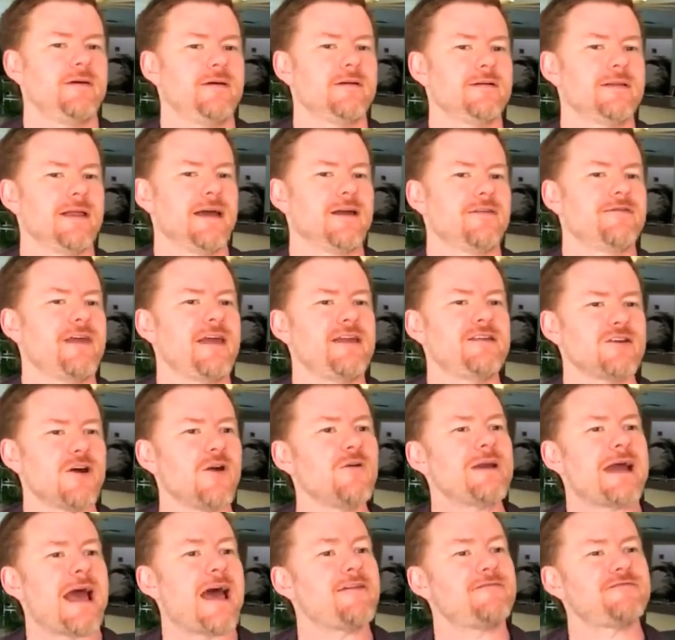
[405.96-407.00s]
like they
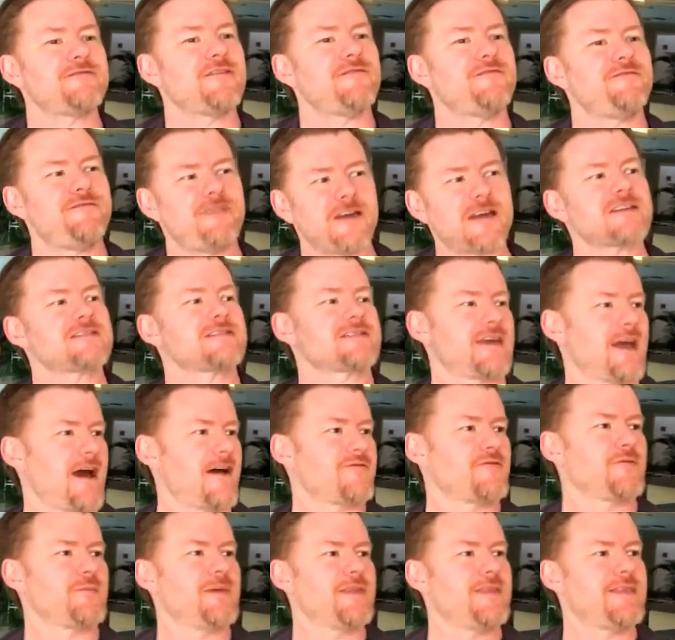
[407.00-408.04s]
don't have to fix
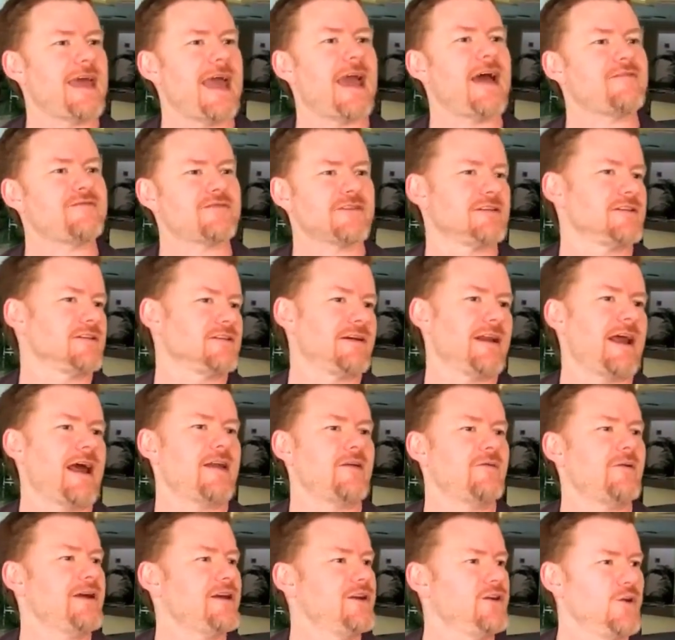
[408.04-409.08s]
government, they have to learn how
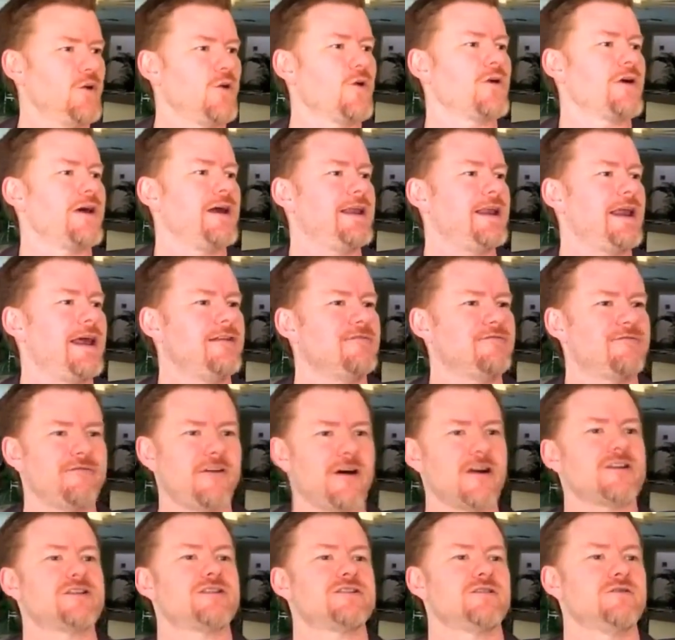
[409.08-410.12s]
to ignore it and
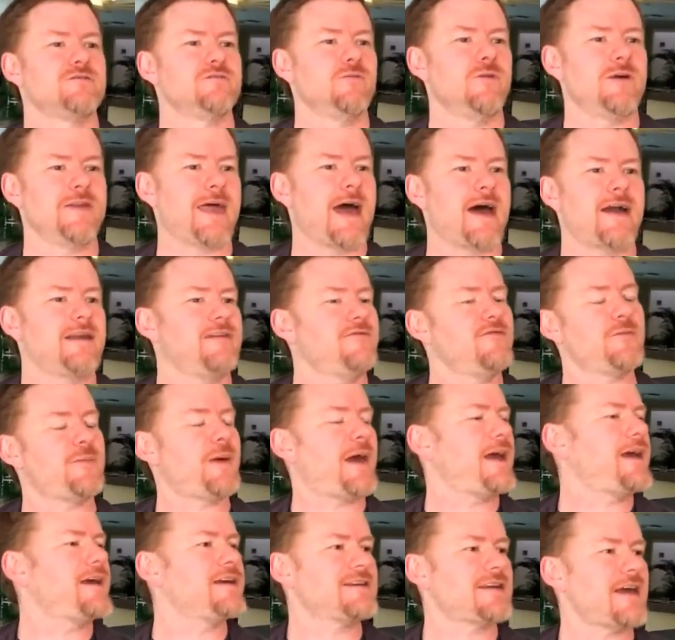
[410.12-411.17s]
function without even
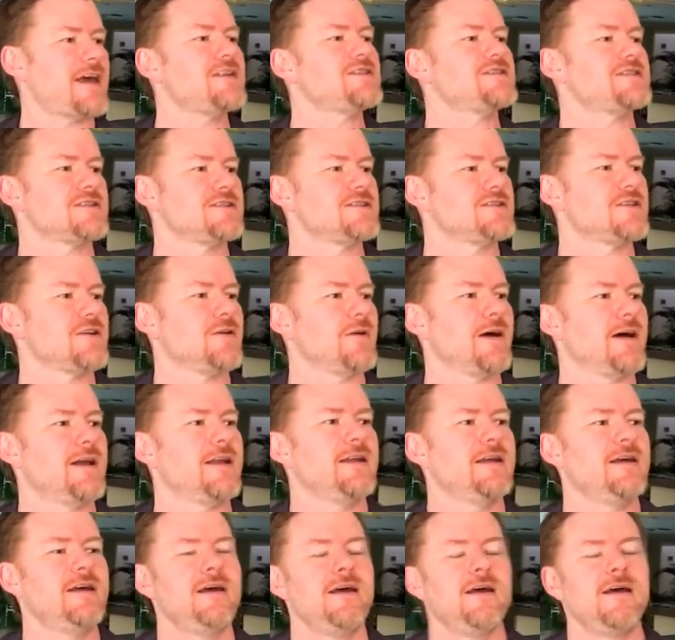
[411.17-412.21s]
paying attention to it,
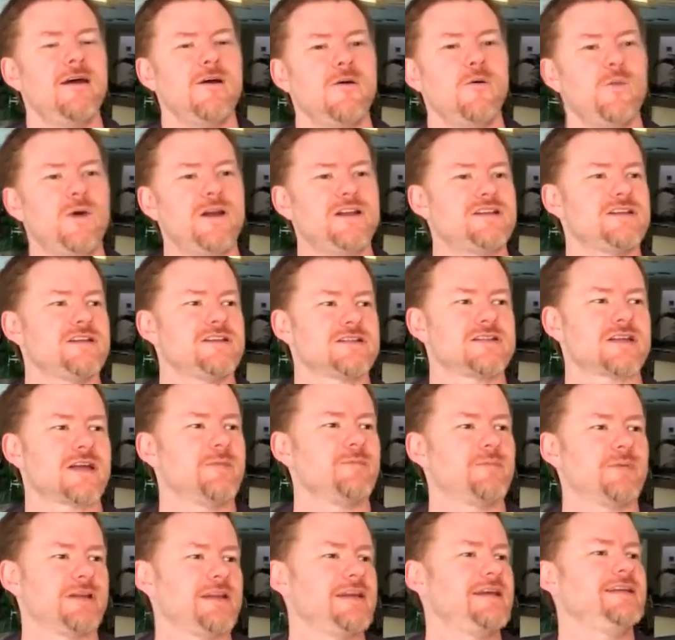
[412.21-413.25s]
yeah. which is
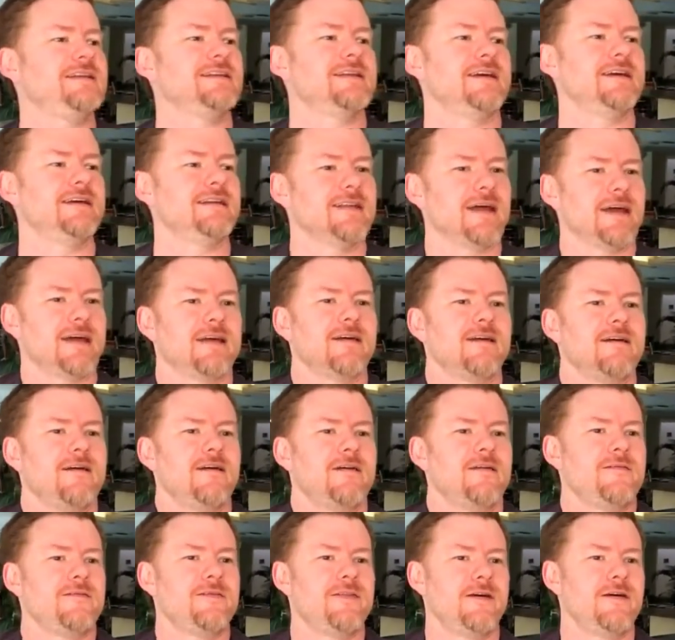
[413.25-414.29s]
completely like
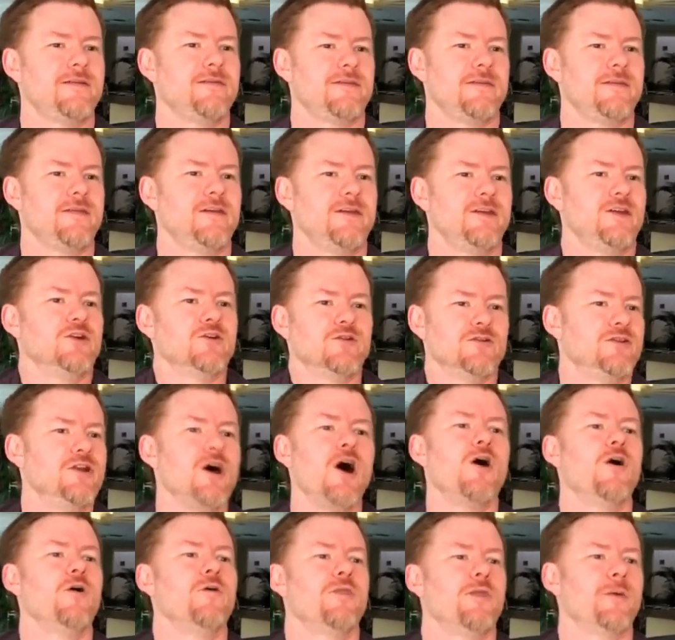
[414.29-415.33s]
the you'll
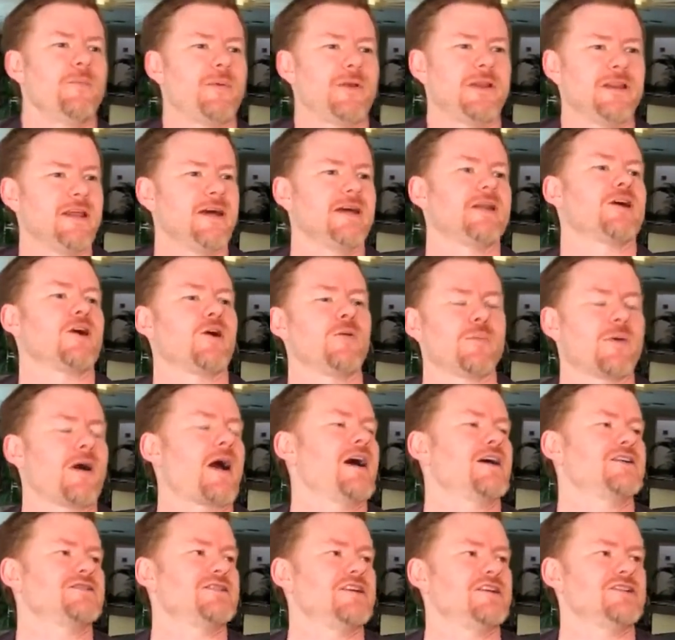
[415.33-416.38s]
know the political
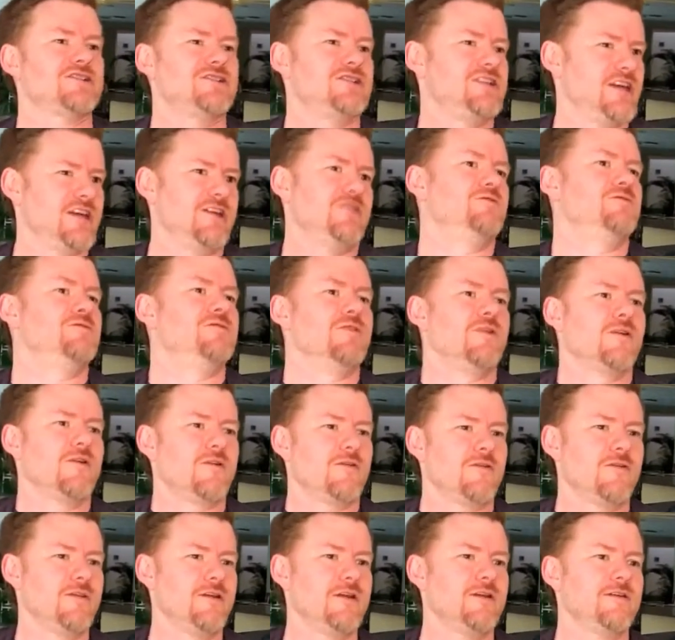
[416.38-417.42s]
process did
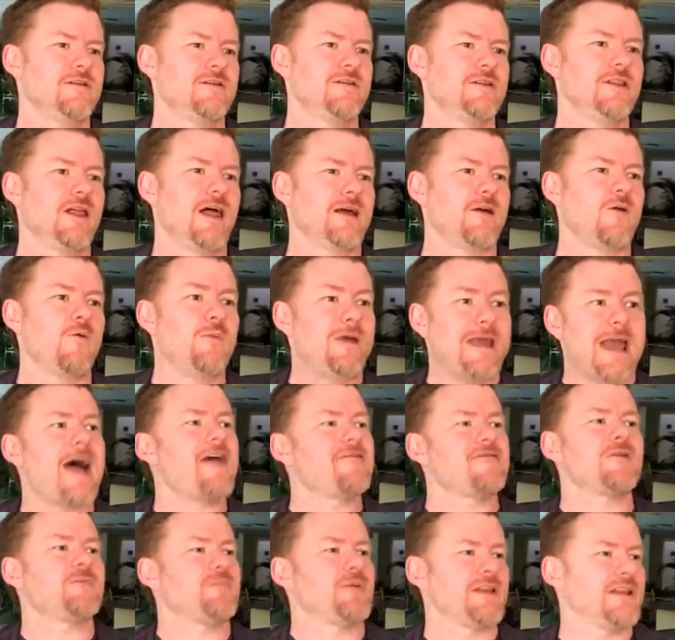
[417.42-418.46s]
like we
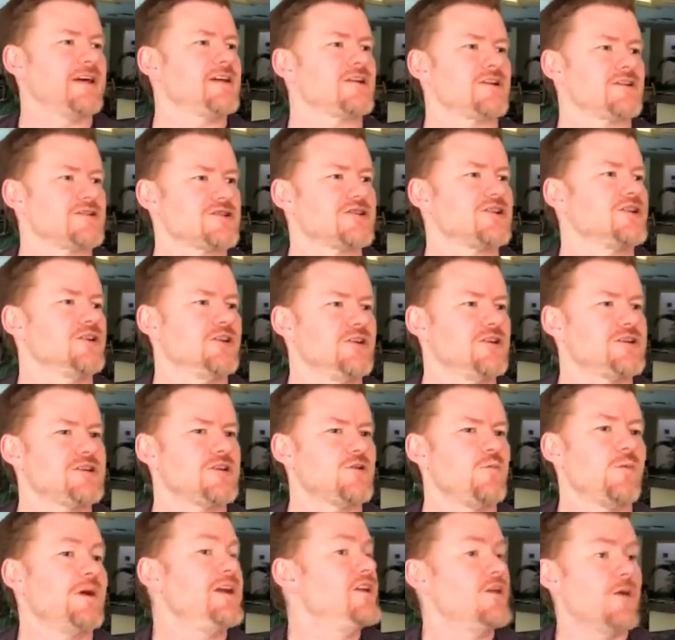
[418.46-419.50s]
have the political
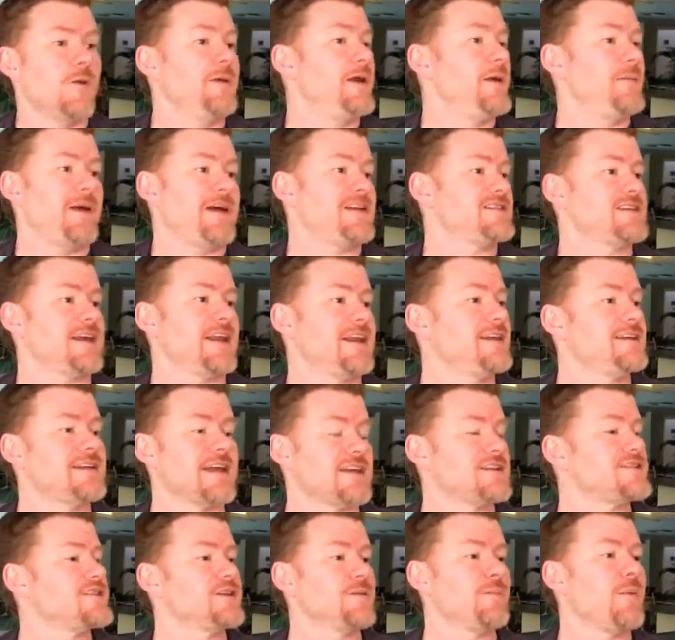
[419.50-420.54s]
solution when nobody pays any
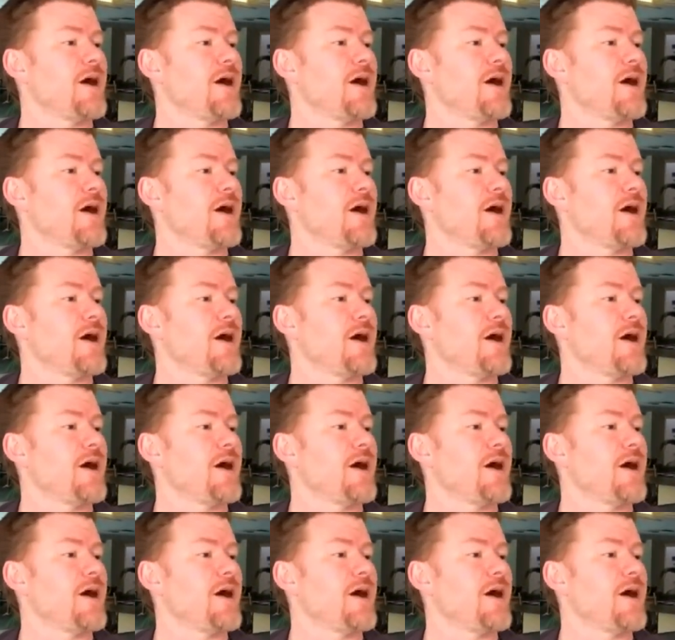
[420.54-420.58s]
attention to